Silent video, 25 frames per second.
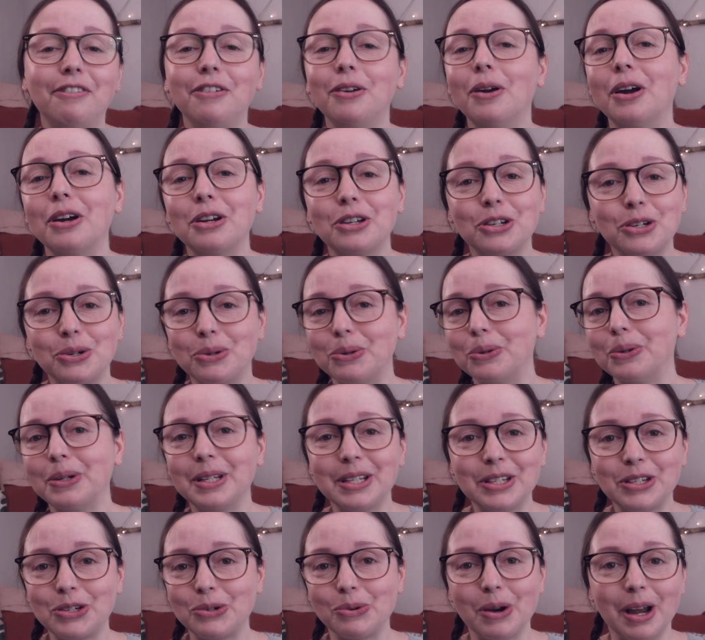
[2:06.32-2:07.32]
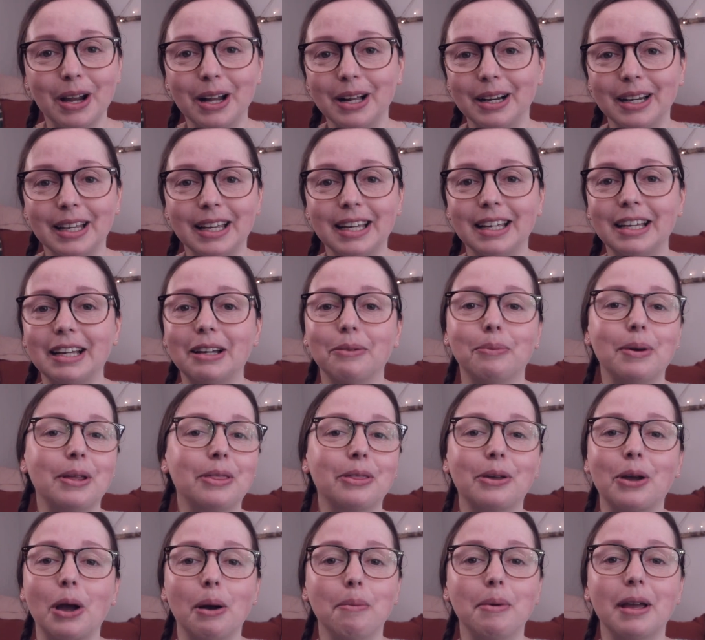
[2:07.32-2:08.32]
you are truly struggling
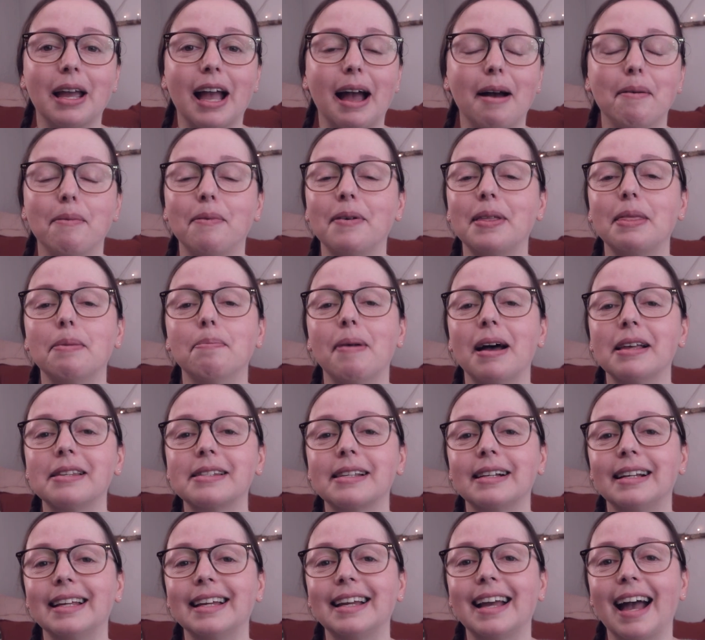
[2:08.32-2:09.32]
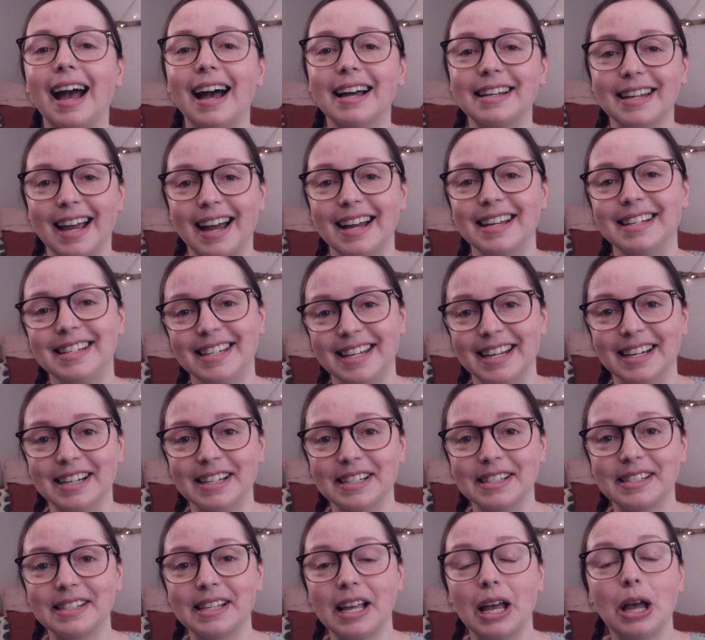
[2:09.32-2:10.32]
with coming up with masculine card
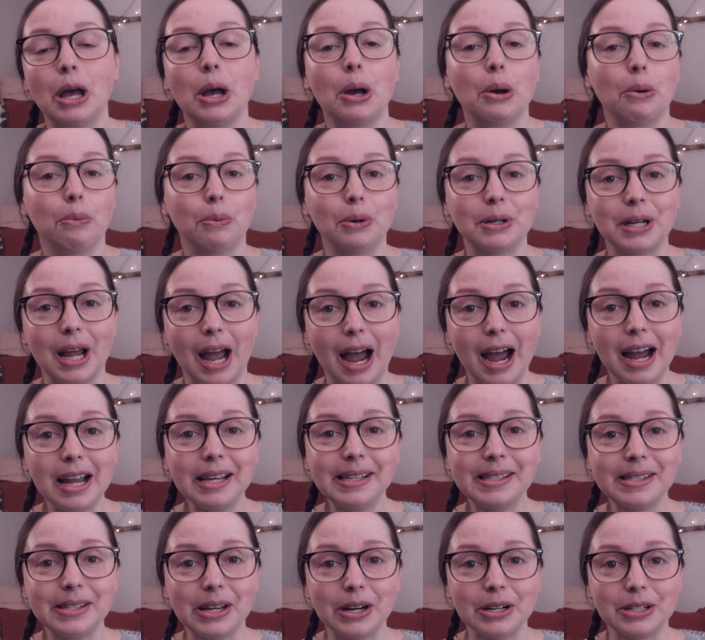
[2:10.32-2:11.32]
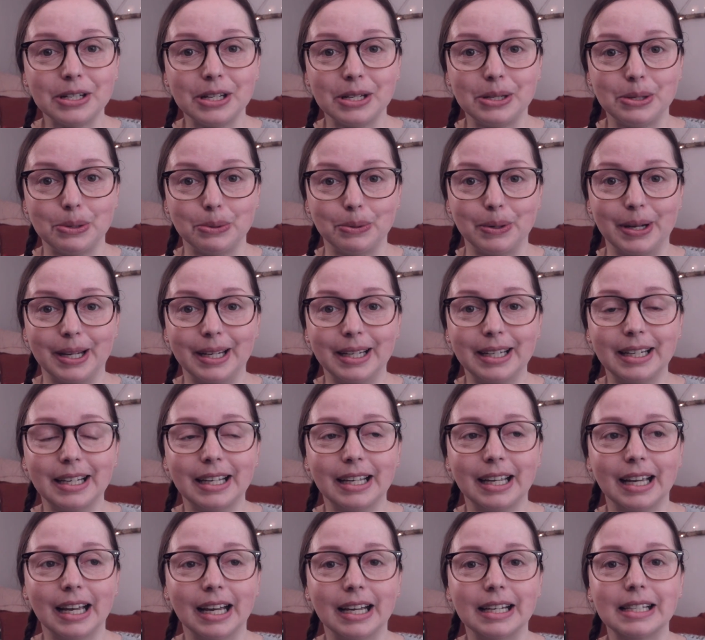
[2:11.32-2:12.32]
ideas, what I started doing,
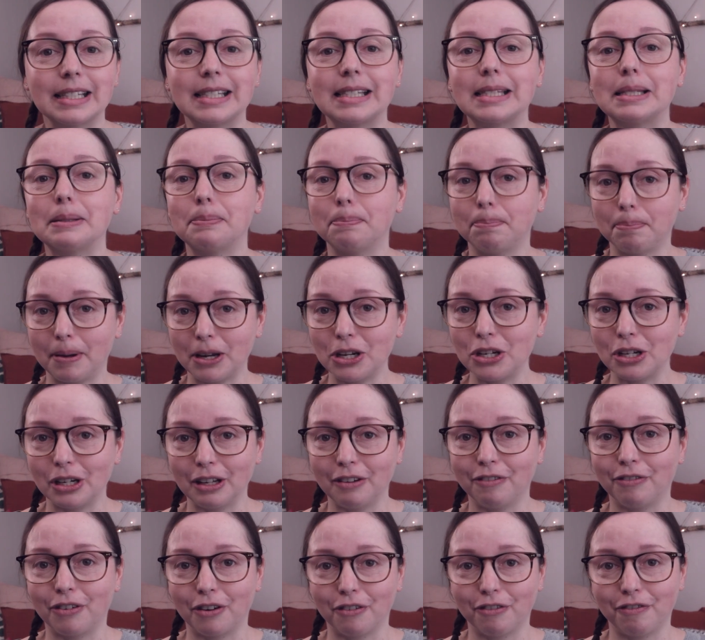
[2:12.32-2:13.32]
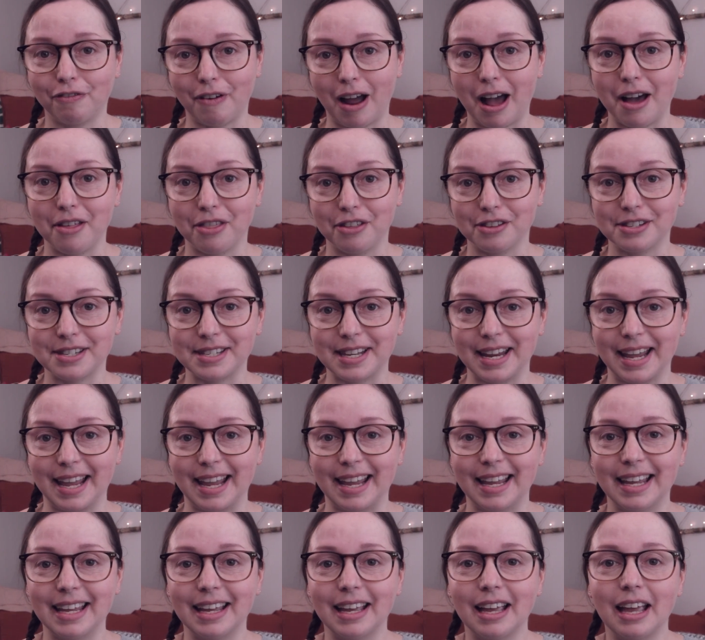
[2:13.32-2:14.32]
especially for Father's
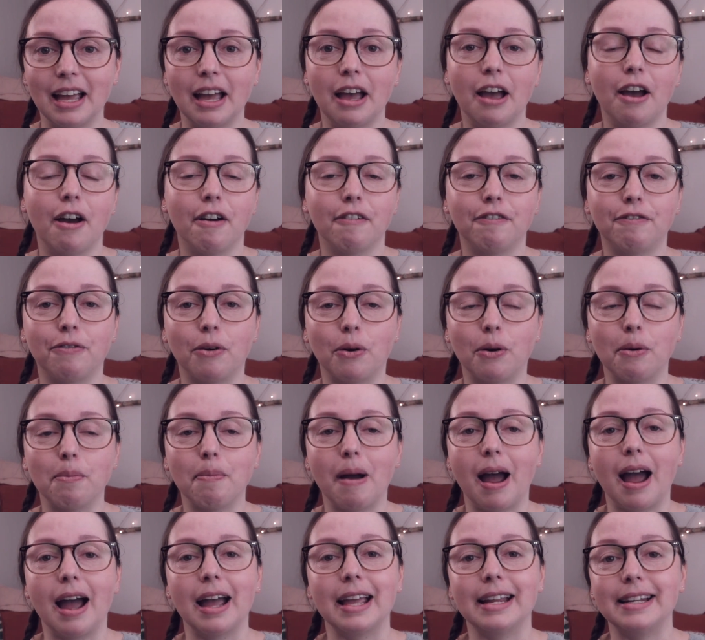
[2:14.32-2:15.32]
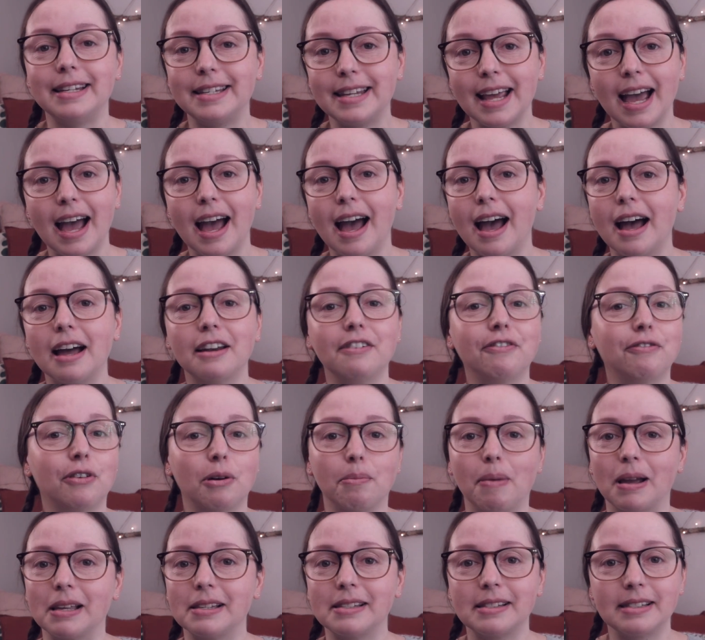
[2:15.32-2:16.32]
Day, for my dad, for
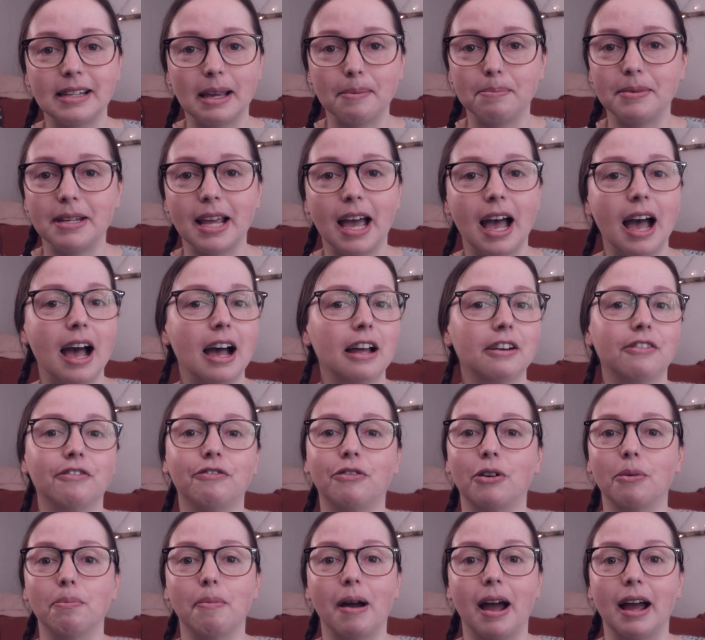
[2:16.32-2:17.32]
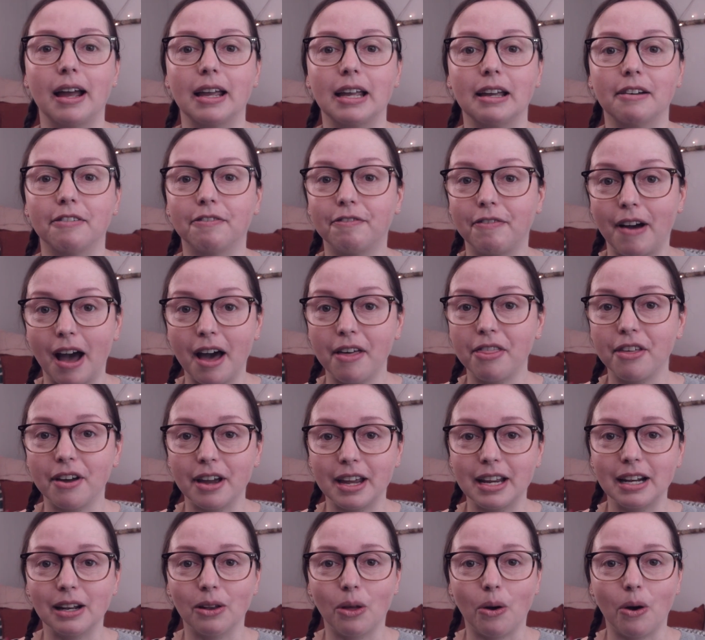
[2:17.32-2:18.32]
my stepdad, for my
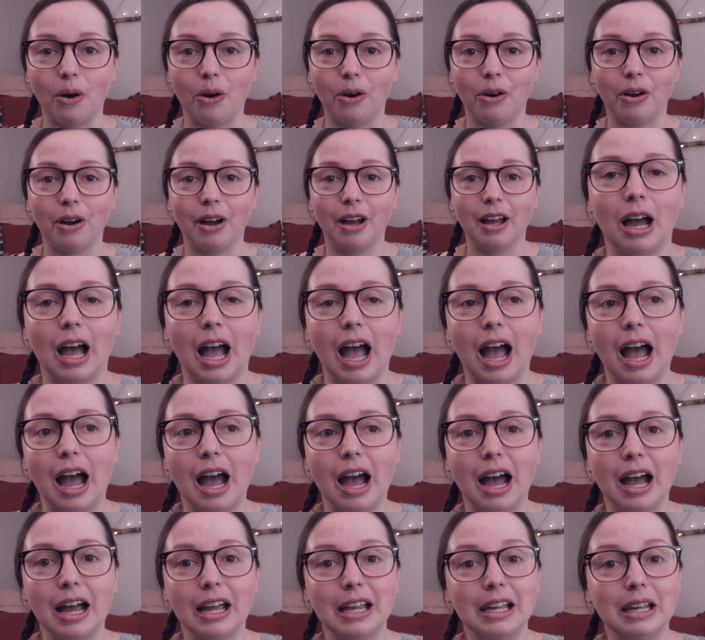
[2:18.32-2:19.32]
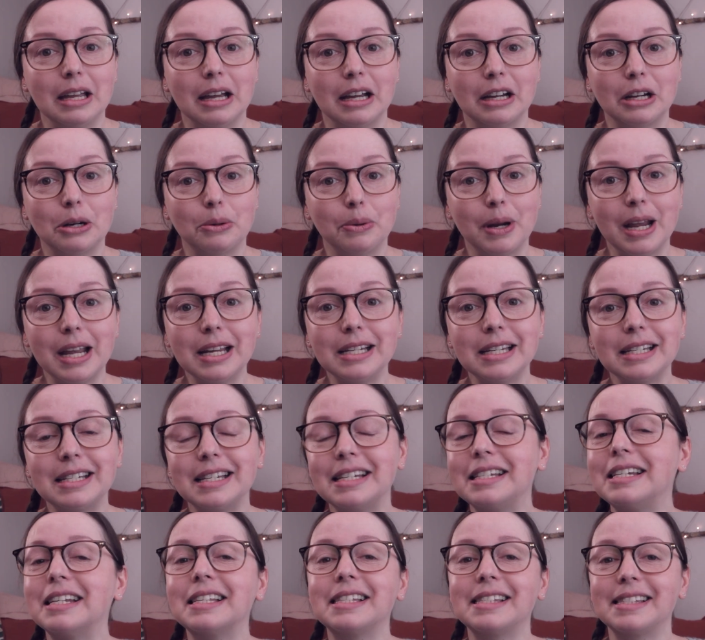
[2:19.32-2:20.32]
father-in-law, I
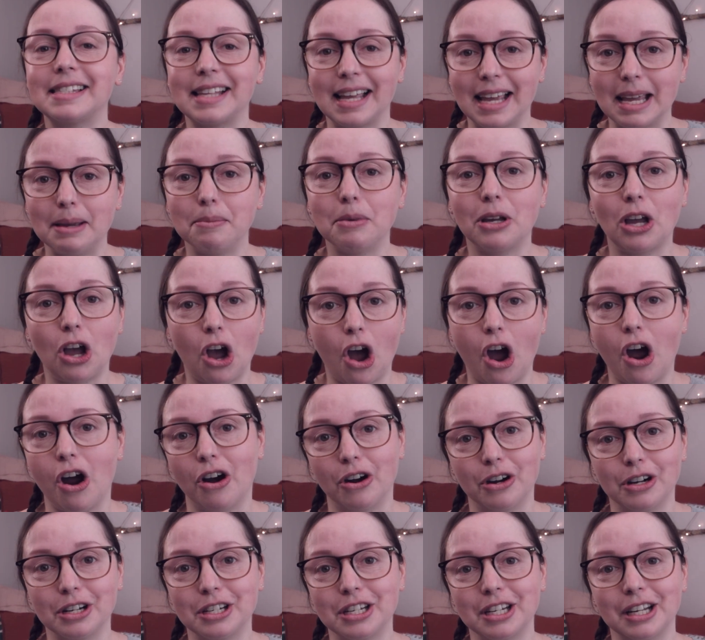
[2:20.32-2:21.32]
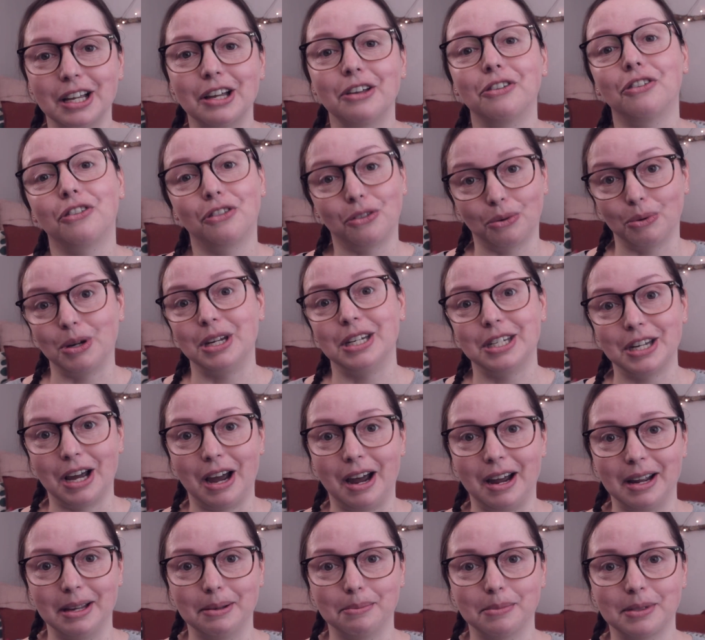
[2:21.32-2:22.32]
created the same card 3
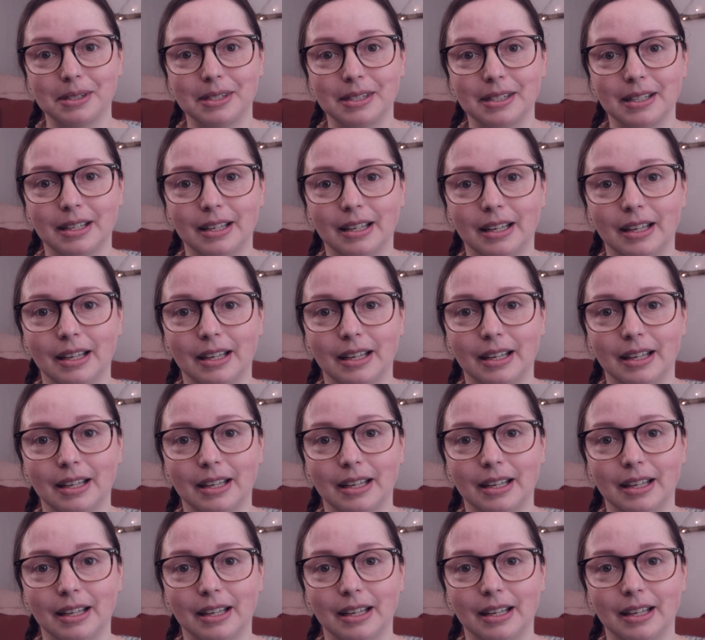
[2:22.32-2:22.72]
times.